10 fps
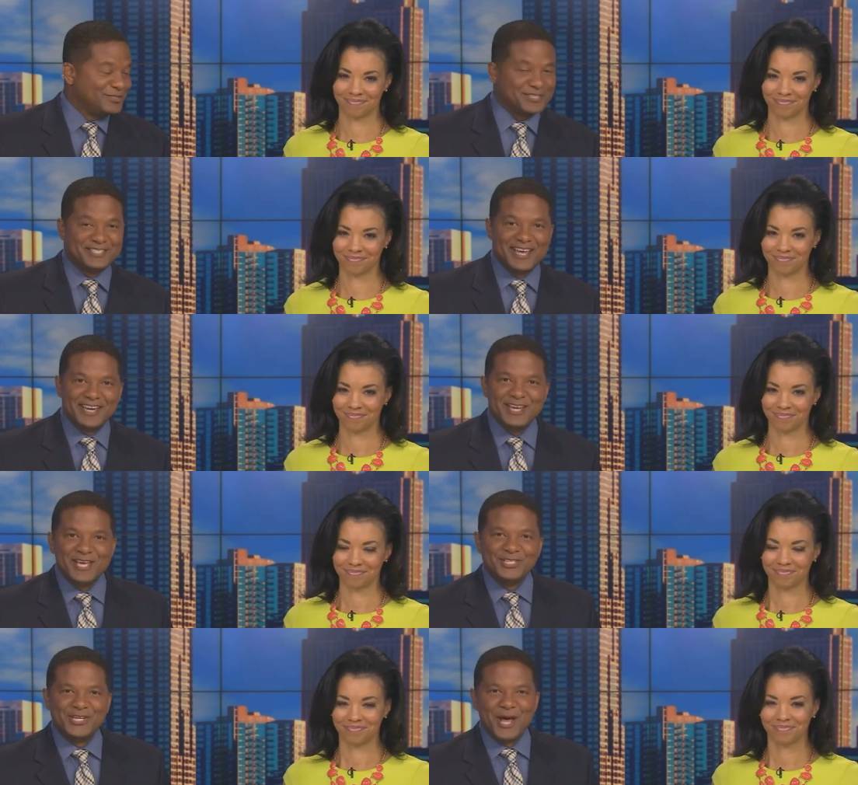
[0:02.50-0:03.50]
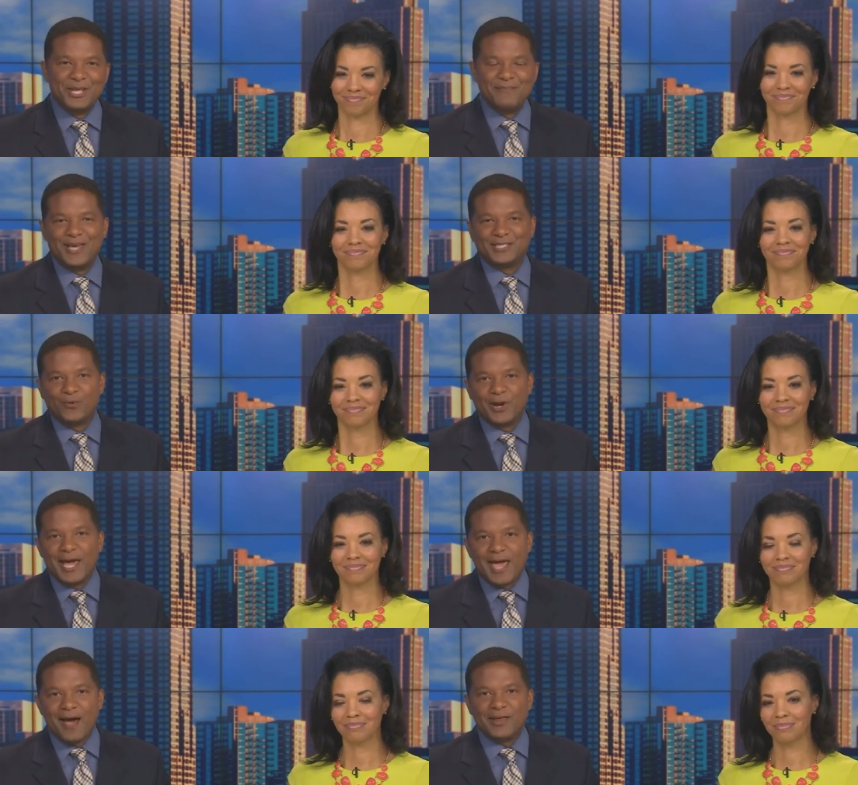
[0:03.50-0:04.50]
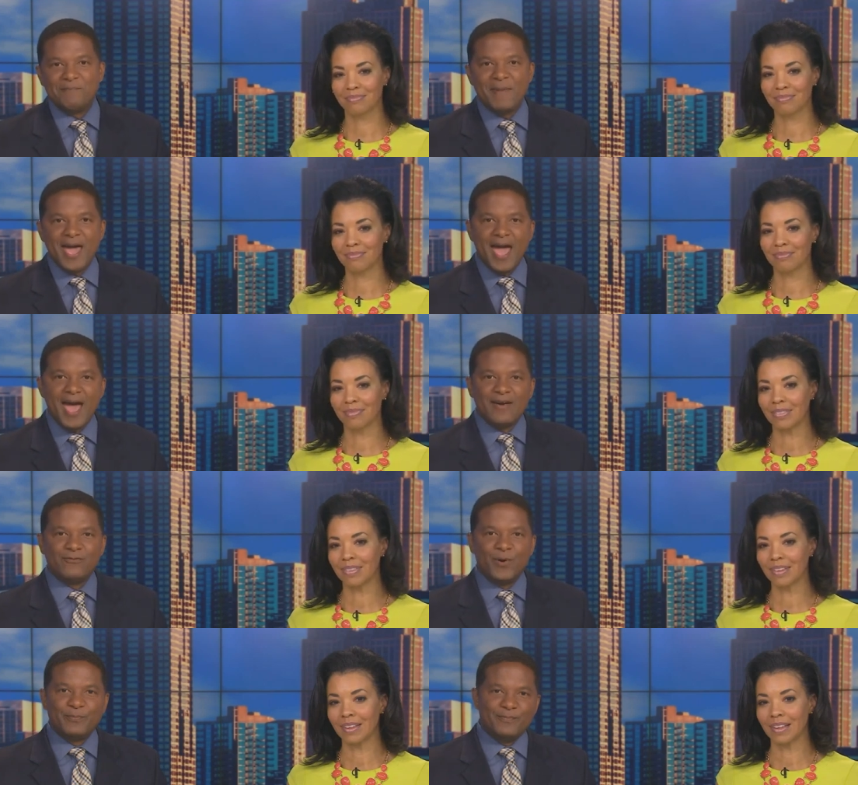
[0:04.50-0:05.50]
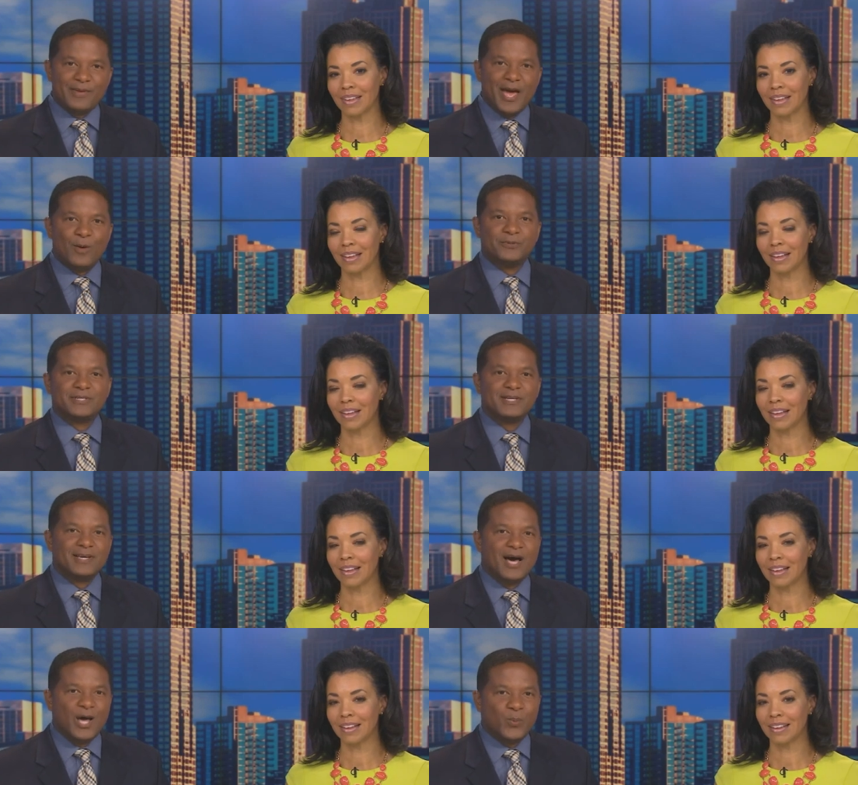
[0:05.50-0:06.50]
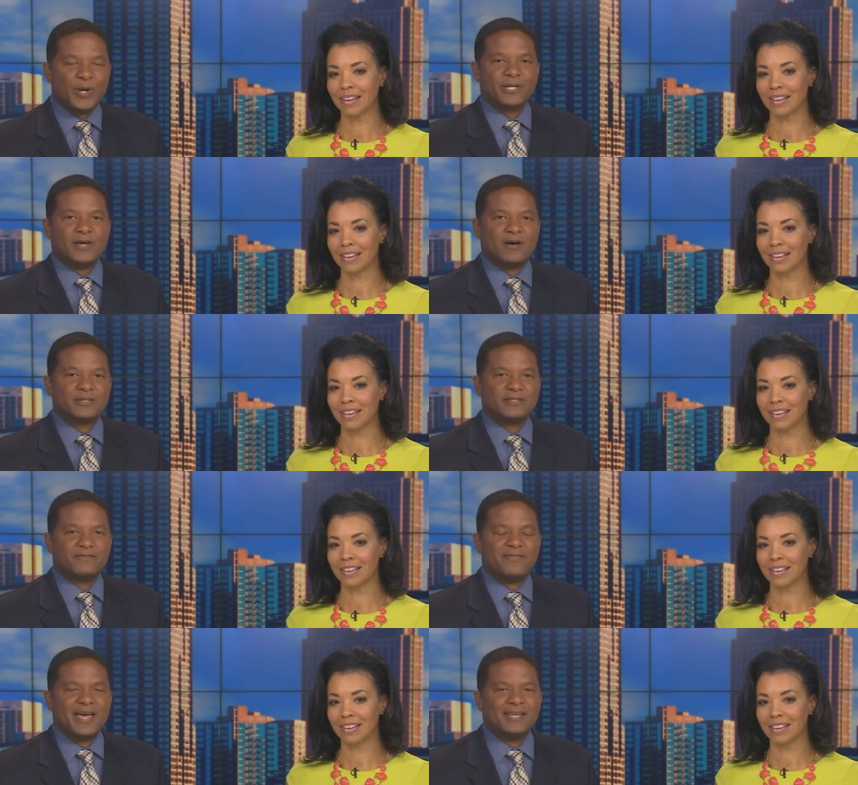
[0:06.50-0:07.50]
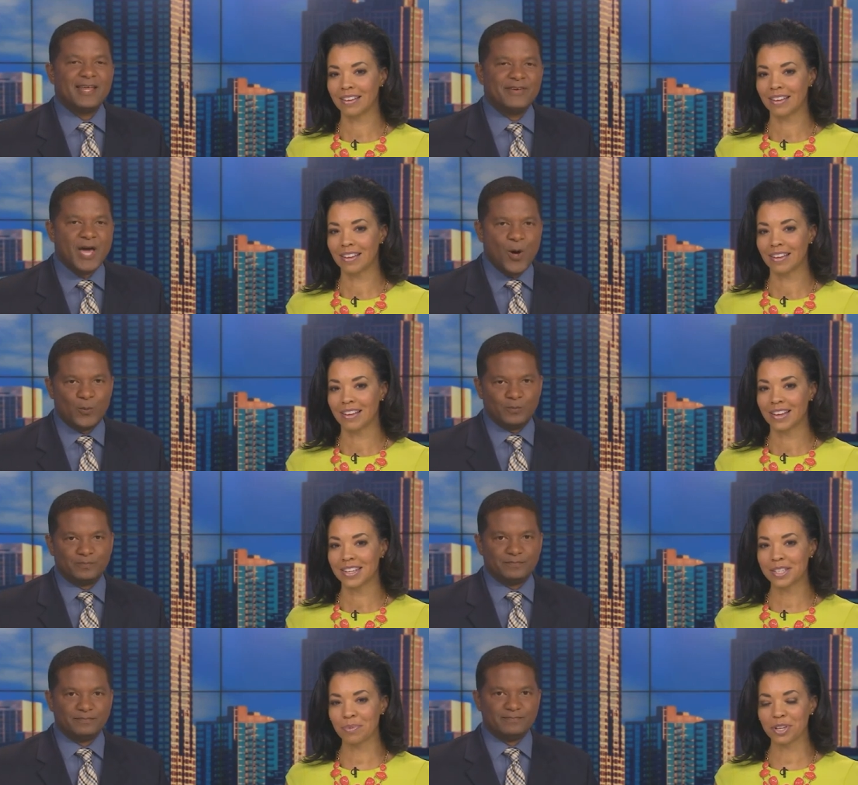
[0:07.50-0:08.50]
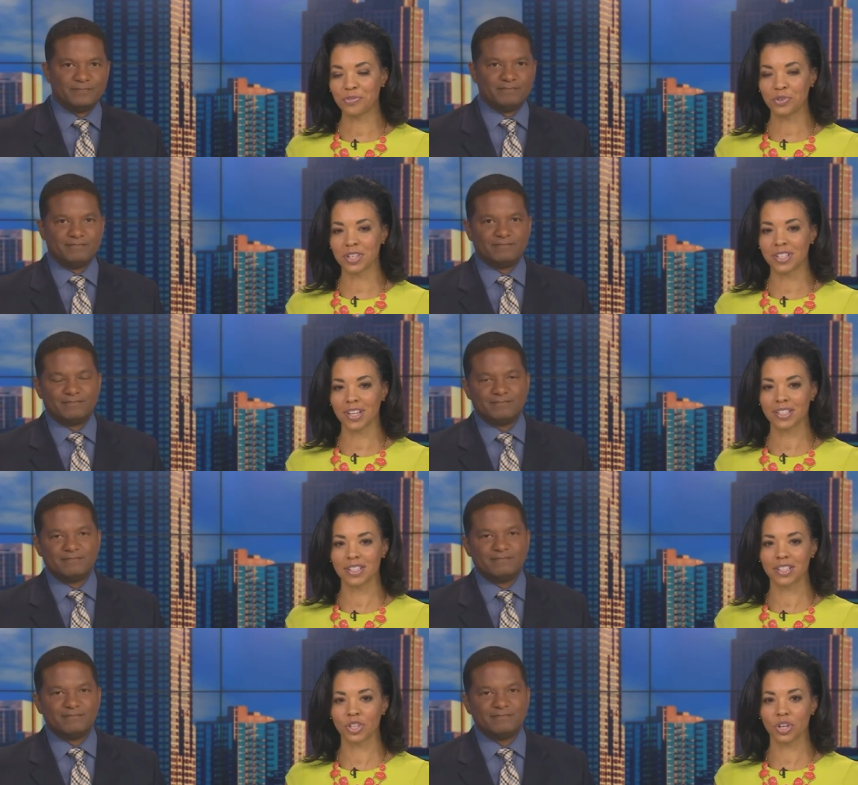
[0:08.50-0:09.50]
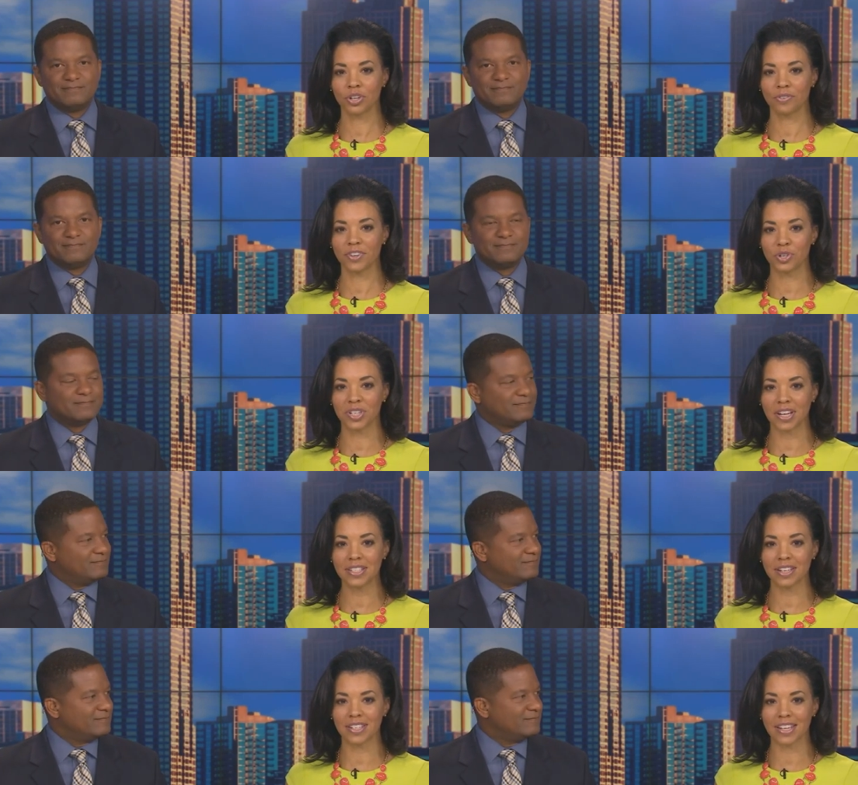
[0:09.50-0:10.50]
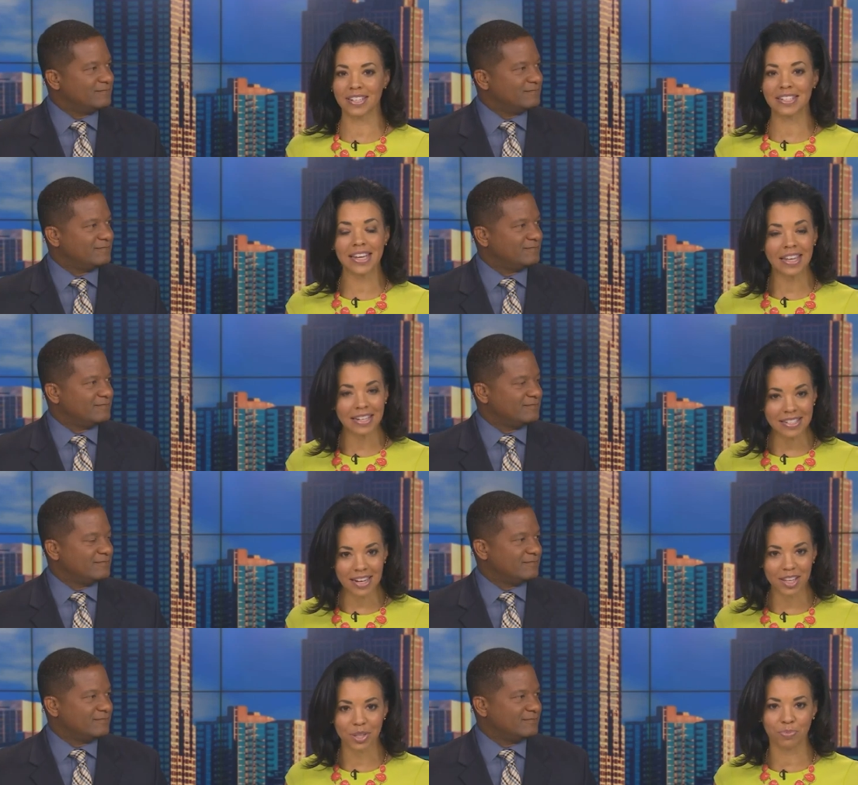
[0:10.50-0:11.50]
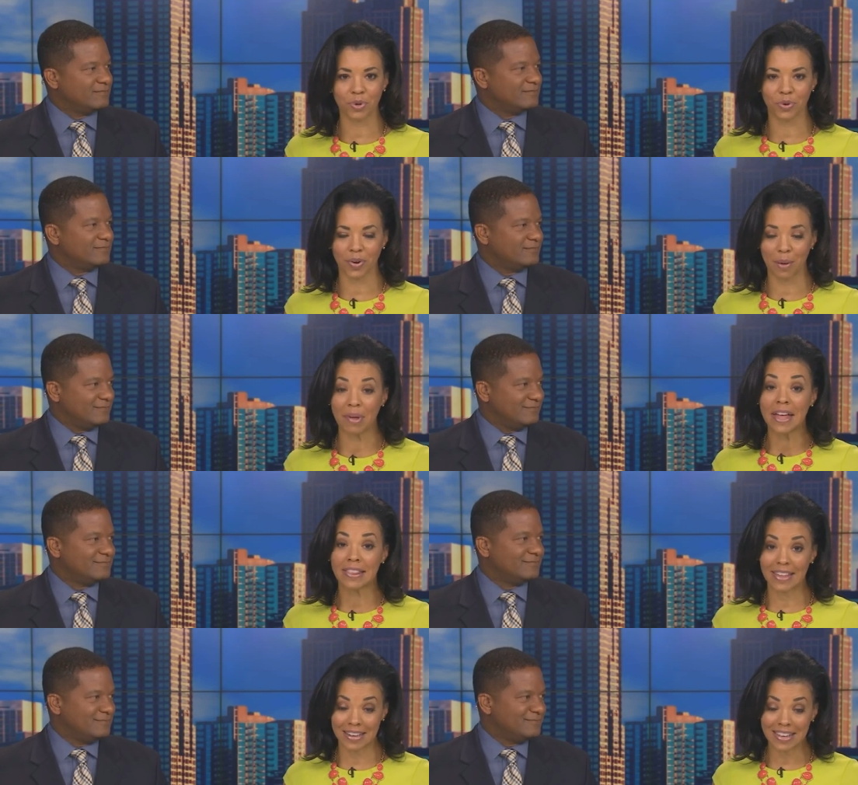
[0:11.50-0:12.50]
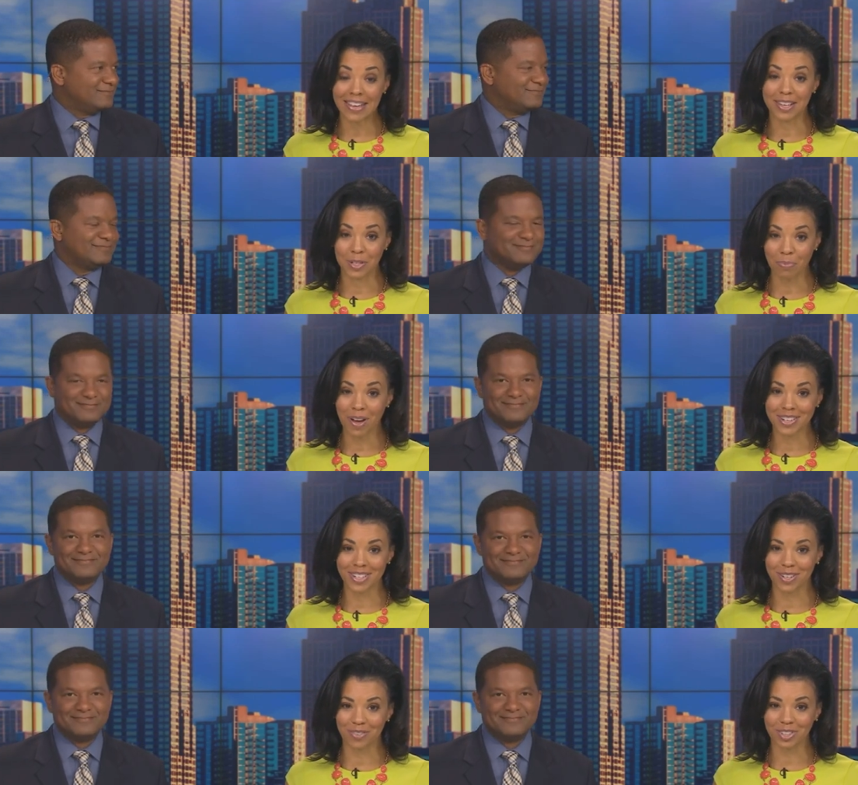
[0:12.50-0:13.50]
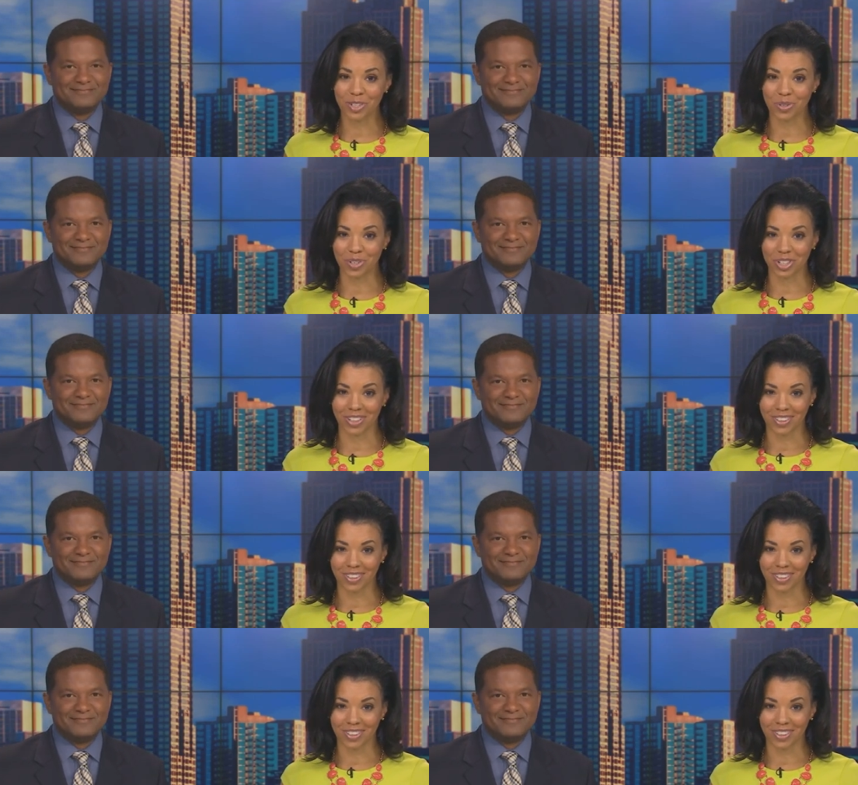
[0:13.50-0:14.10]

Speaker 1: you could say. Jail inmates in Gwinnett County may have what helps unwanted dogs find a loving home.
Speaker 2: C B S forty-six's Gervier Densa takes us inside the program that is Positively Georgia.